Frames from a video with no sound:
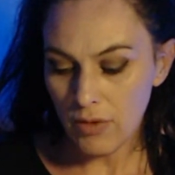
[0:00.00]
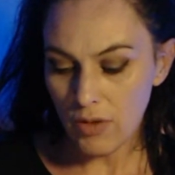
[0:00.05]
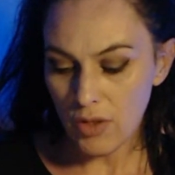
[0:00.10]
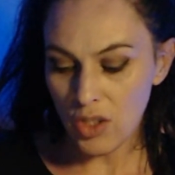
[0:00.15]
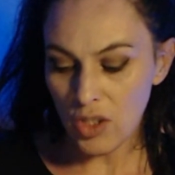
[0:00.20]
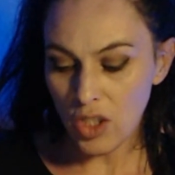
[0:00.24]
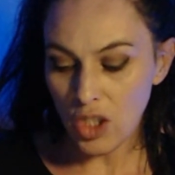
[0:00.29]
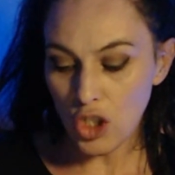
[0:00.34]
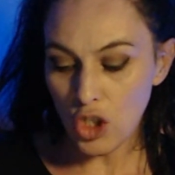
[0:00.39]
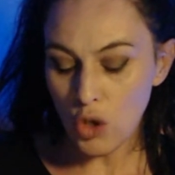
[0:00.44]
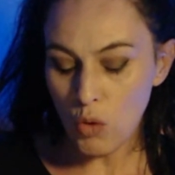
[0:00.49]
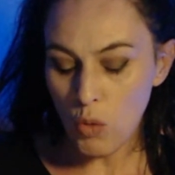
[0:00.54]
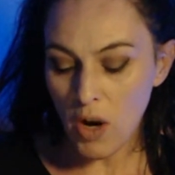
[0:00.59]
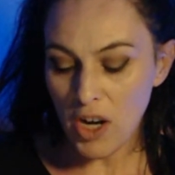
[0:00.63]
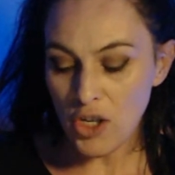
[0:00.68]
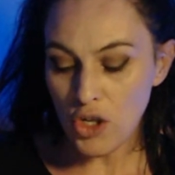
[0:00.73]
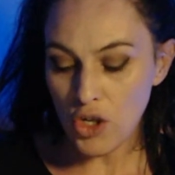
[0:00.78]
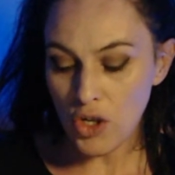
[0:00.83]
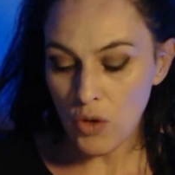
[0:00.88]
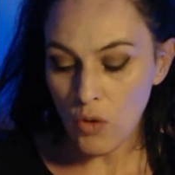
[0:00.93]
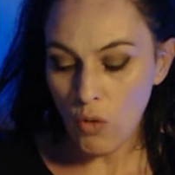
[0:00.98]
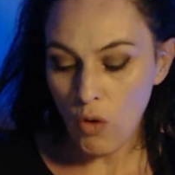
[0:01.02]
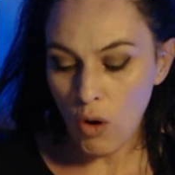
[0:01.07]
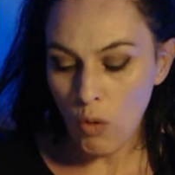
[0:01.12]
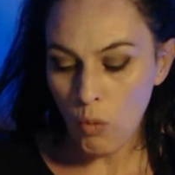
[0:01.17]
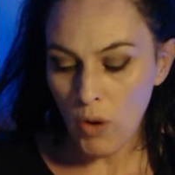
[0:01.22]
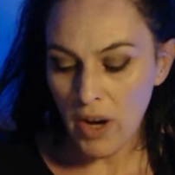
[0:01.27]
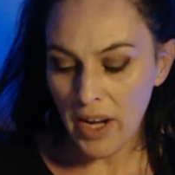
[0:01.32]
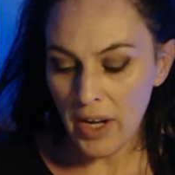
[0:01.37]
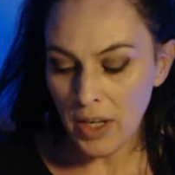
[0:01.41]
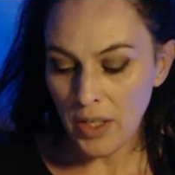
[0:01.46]
situational
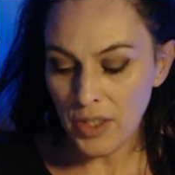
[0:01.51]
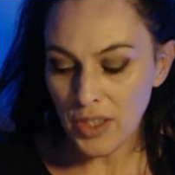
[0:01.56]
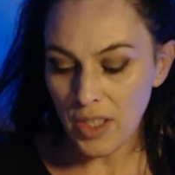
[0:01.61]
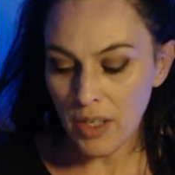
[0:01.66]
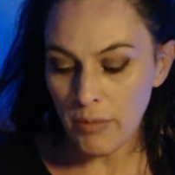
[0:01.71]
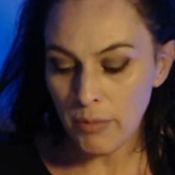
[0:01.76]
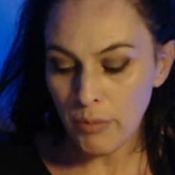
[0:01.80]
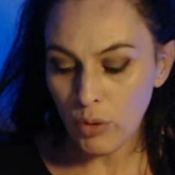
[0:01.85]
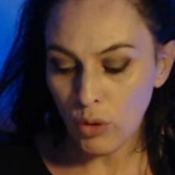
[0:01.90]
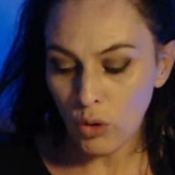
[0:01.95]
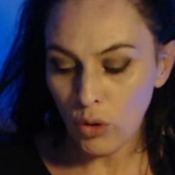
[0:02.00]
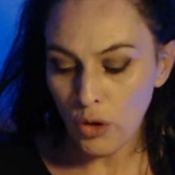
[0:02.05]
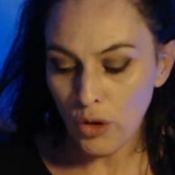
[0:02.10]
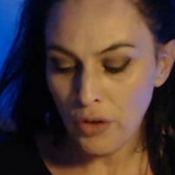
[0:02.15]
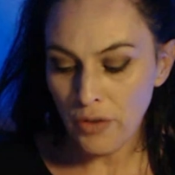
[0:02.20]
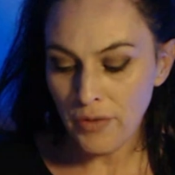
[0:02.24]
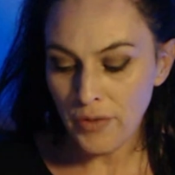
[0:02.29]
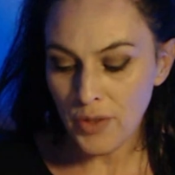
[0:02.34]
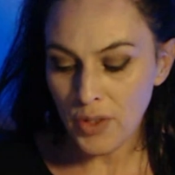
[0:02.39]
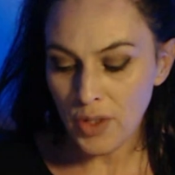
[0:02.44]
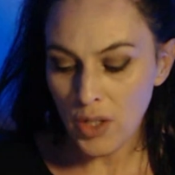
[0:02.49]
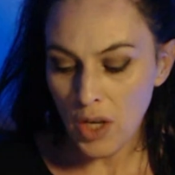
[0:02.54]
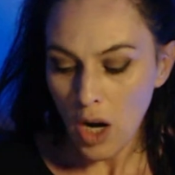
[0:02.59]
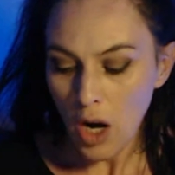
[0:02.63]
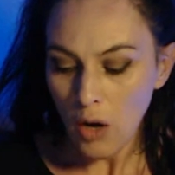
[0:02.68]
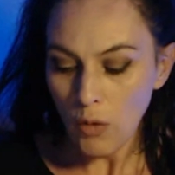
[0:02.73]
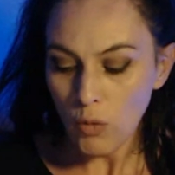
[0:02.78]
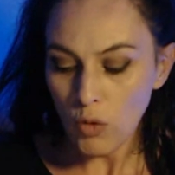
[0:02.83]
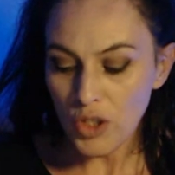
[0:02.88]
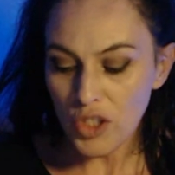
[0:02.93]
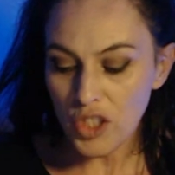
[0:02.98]
awareness, improves
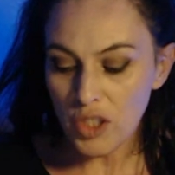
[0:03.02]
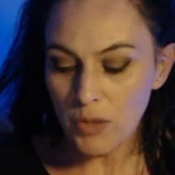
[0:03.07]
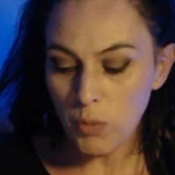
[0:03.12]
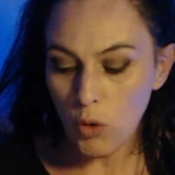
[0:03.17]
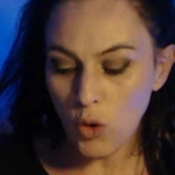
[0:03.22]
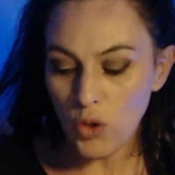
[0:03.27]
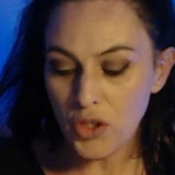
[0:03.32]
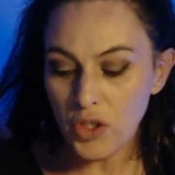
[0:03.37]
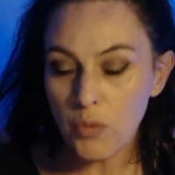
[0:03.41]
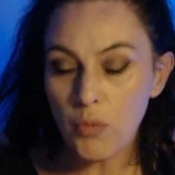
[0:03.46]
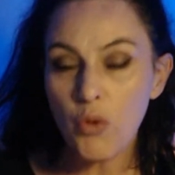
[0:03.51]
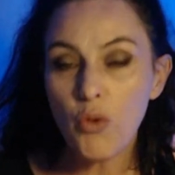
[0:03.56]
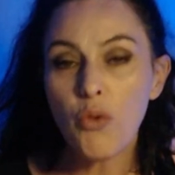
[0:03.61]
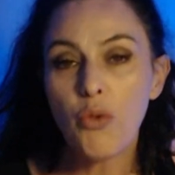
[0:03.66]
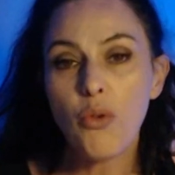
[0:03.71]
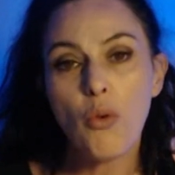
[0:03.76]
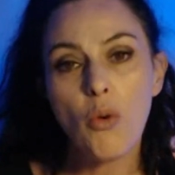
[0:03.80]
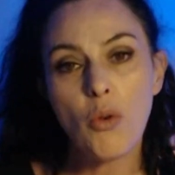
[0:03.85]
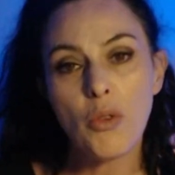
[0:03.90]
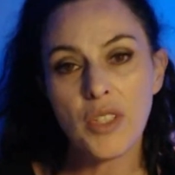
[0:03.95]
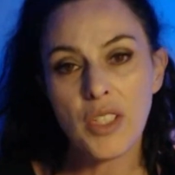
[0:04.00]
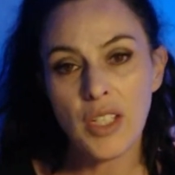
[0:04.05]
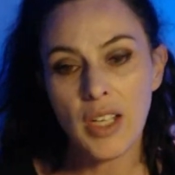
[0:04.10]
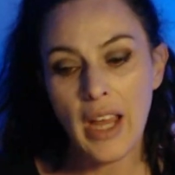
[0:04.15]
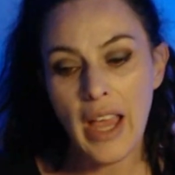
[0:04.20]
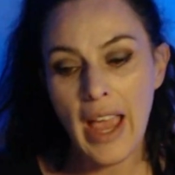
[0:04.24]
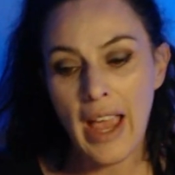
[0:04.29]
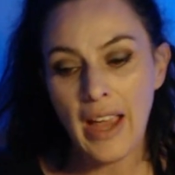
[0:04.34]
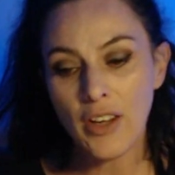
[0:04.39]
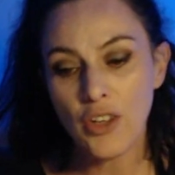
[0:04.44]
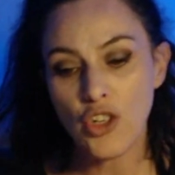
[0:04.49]
responsible thoughts and
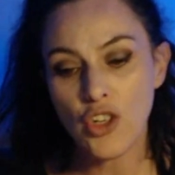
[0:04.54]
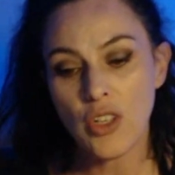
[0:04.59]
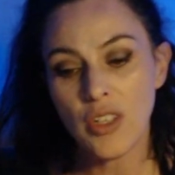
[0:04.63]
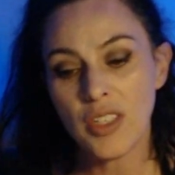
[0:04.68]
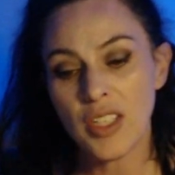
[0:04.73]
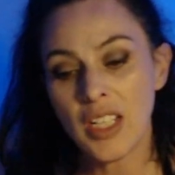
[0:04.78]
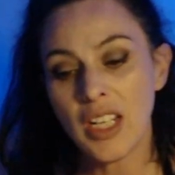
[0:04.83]
actions.